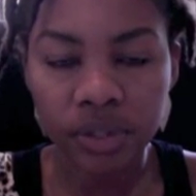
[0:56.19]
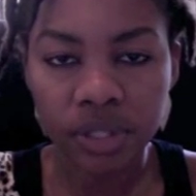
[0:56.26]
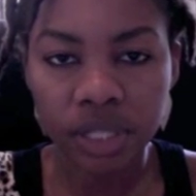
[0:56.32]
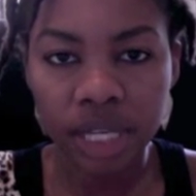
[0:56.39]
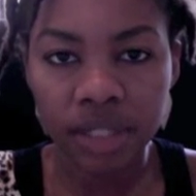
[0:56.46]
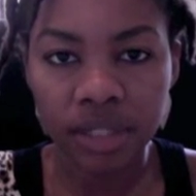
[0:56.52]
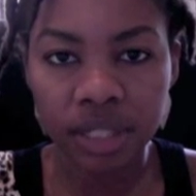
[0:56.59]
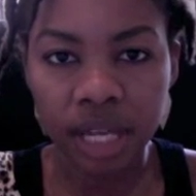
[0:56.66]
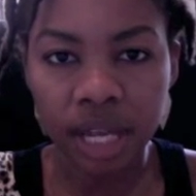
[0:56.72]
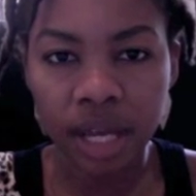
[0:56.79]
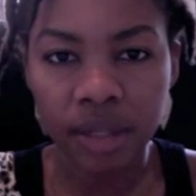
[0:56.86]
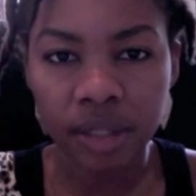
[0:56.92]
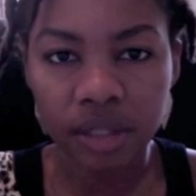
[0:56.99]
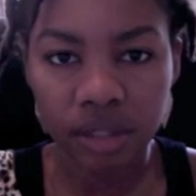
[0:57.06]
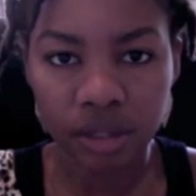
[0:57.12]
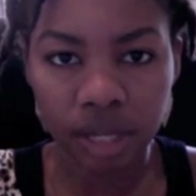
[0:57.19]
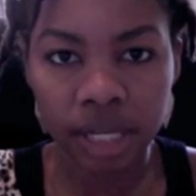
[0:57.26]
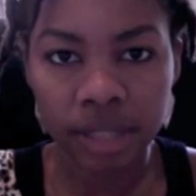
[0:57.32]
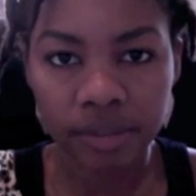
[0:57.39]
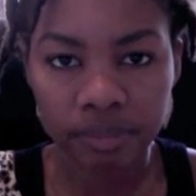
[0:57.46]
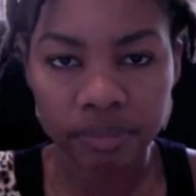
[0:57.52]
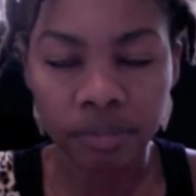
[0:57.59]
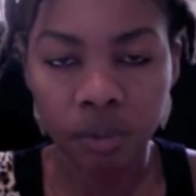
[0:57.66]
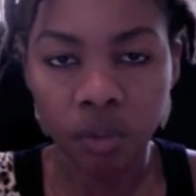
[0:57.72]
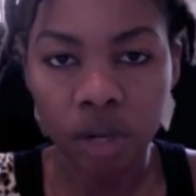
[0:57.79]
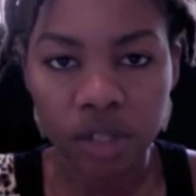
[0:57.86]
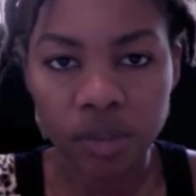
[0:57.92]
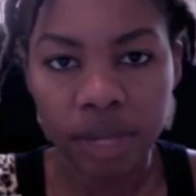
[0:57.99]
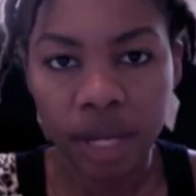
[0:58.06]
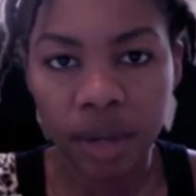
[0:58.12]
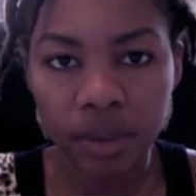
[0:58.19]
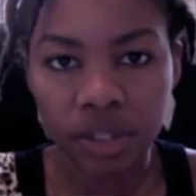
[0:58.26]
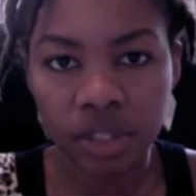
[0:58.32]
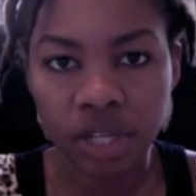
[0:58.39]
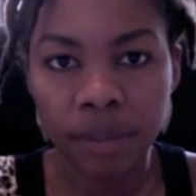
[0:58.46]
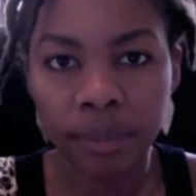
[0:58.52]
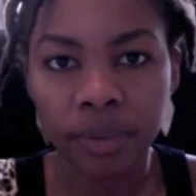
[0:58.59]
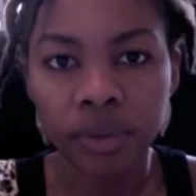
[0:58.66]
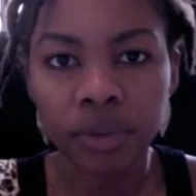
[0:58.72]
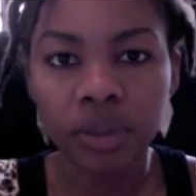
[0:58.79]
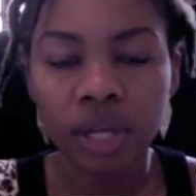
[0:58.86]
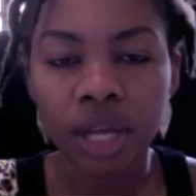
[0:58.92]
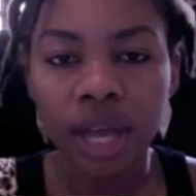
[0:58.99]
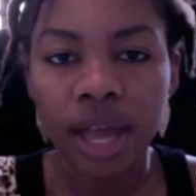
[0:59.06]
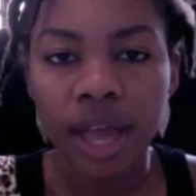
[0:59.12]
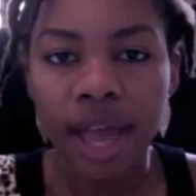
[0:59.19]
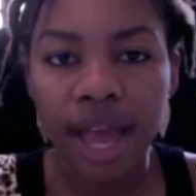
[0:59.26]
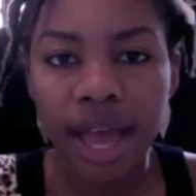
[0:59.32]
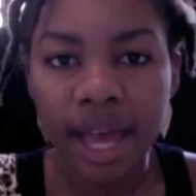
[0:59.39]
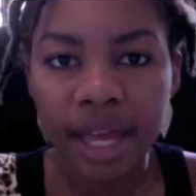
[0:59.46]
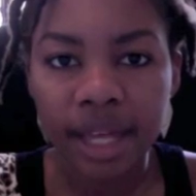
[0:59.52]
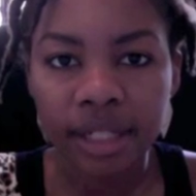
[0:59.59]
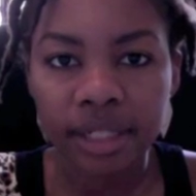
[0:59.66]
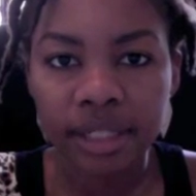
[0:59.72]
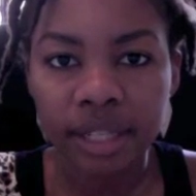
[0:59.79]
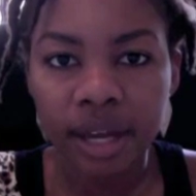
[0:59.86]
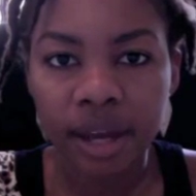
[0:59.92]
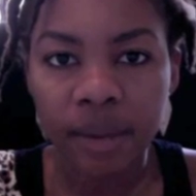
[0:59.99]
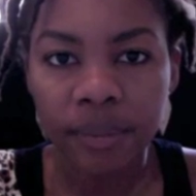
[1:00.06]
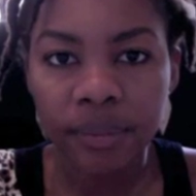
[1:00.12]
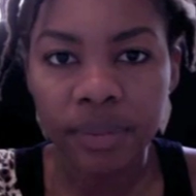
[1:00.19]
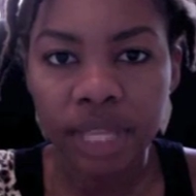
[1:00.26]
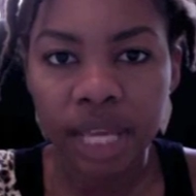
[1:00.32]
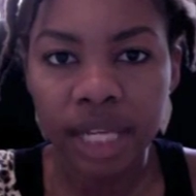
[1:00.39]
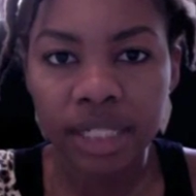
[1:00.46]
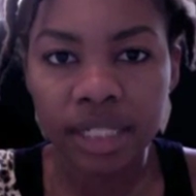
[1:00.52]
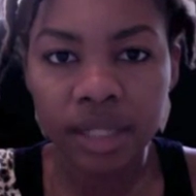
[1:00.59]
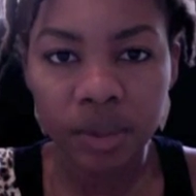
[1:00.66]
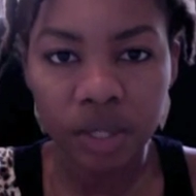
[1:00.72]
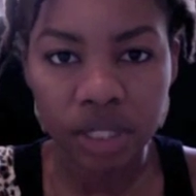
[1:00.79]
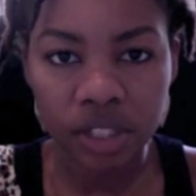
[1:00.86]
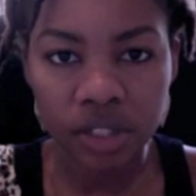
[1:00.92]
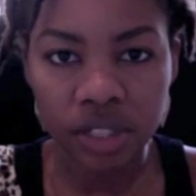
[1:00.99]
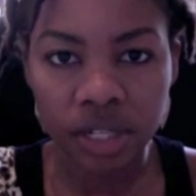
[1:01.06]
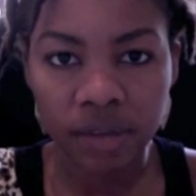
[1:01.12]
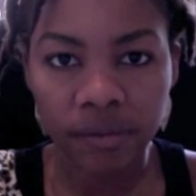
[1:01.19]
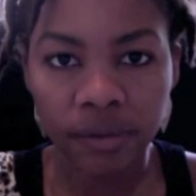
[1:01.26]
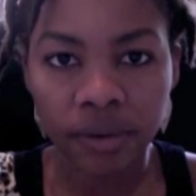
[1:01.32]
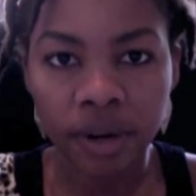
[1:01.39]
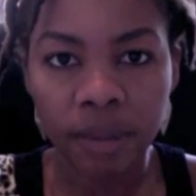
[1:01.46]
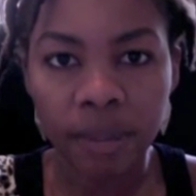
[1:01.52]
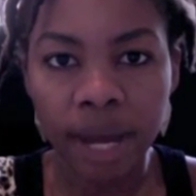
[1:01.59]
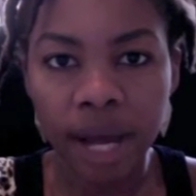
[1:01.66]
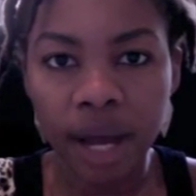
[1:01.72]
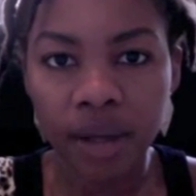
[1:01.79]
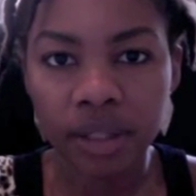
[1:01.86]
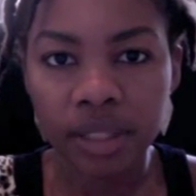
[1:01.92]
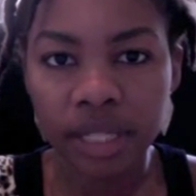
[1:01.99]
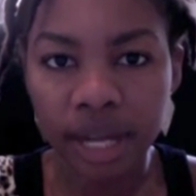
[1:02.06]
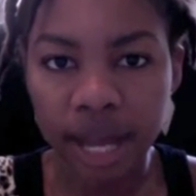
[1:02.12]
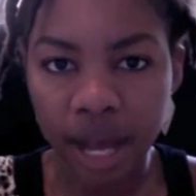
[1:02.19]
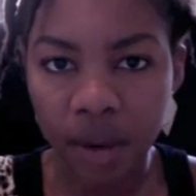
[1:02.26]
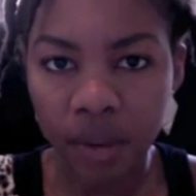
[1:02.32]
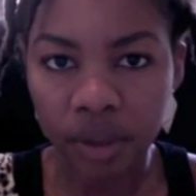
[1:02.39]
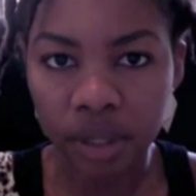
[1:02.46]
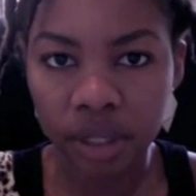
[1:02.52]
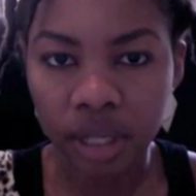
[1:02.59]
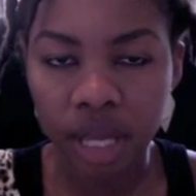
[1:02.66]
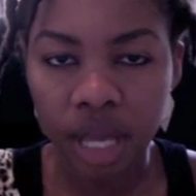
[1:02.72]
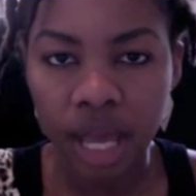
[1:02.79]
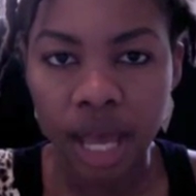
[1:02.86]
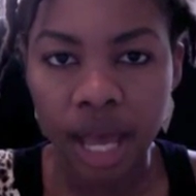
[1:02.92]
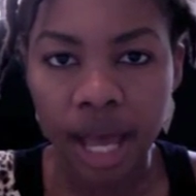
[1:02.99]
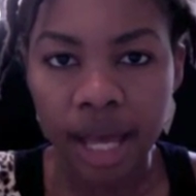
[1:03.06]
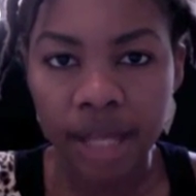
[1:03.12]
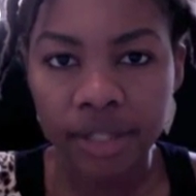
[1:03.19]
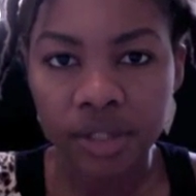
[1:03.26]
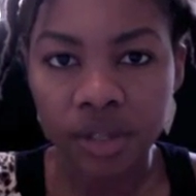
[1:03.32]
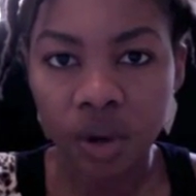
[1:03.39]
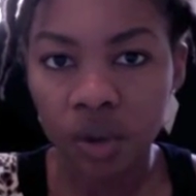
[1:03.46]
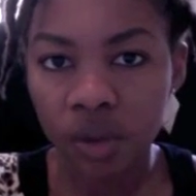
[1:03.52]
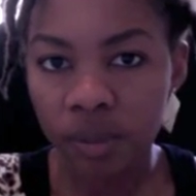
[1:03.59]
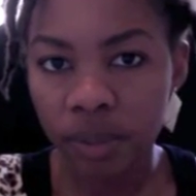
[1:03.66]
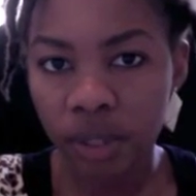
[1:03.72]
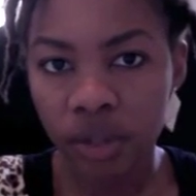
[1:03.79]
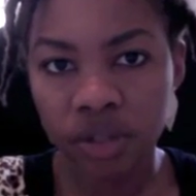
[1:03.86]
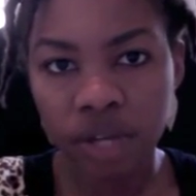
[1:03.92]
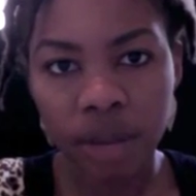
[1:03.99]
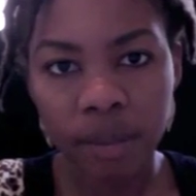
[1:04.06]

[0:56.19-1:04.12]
So yesterday I washed my hair with a shampoo and then deep condition it for about an hour. I don't blow dry